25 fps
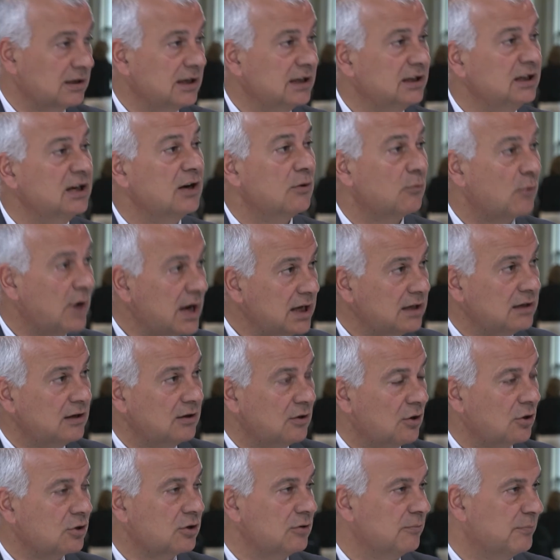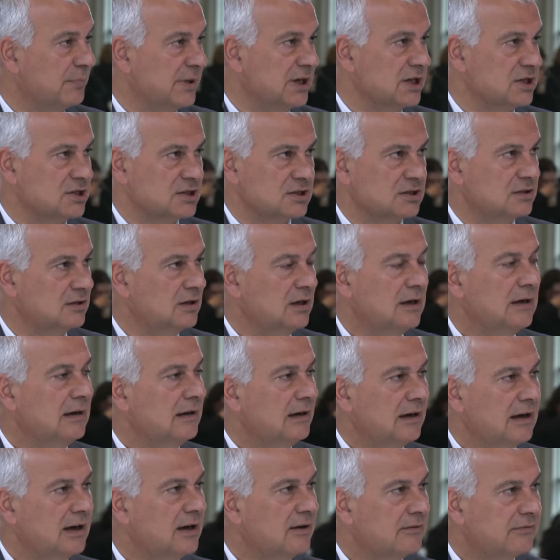an Iranian occupation
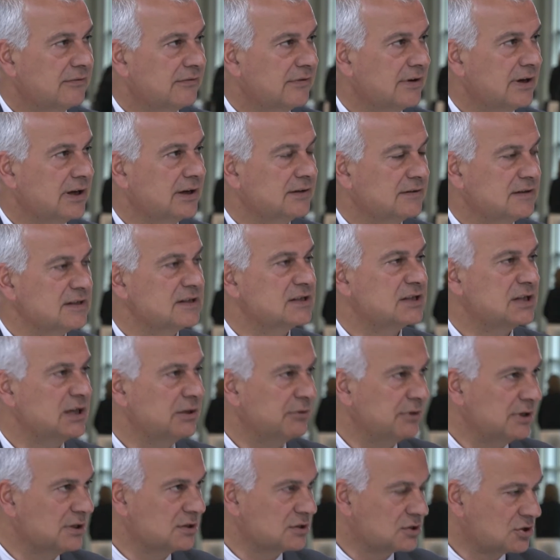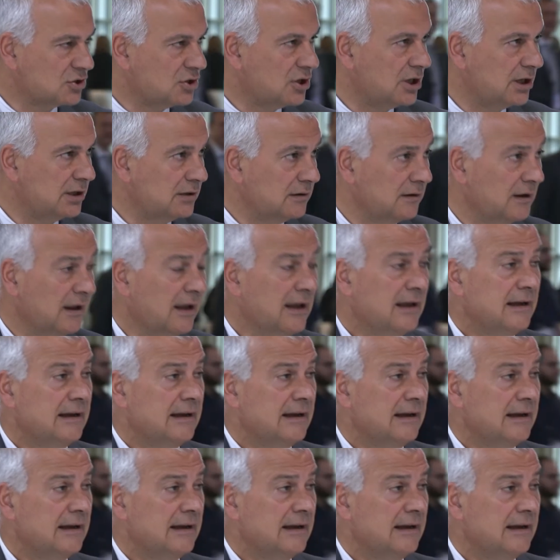of the Syrian soil